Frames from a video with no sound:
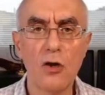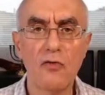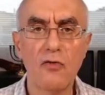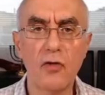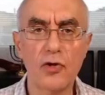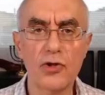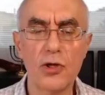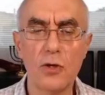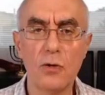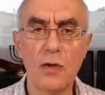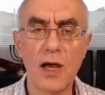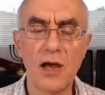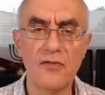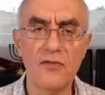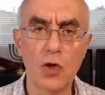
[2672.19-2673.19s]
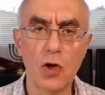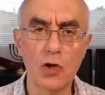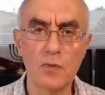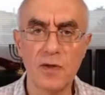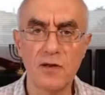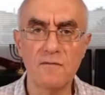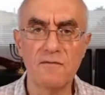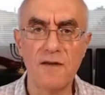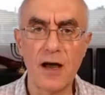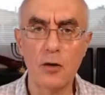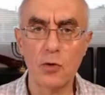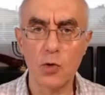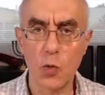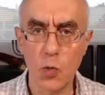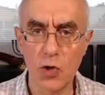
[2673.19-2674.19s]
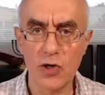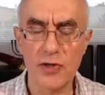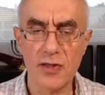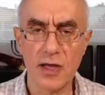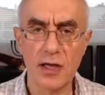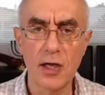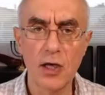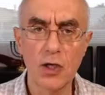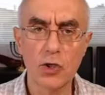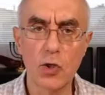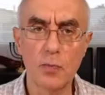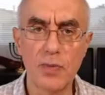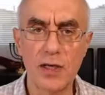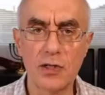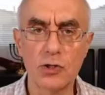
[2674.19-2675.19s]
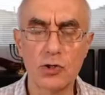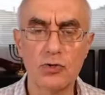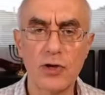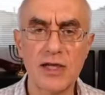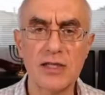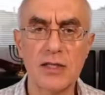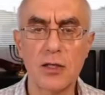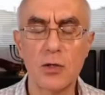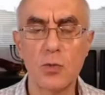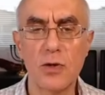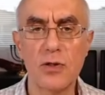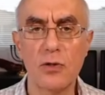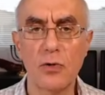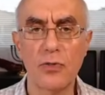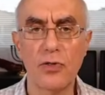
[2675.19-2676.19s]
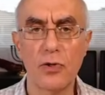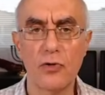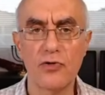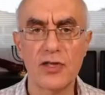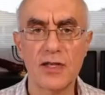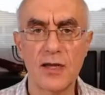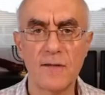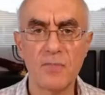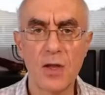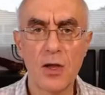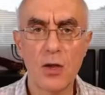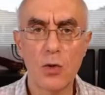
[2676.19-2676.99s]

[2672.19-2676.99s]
for you have not been found worthy to be entrusted with the authority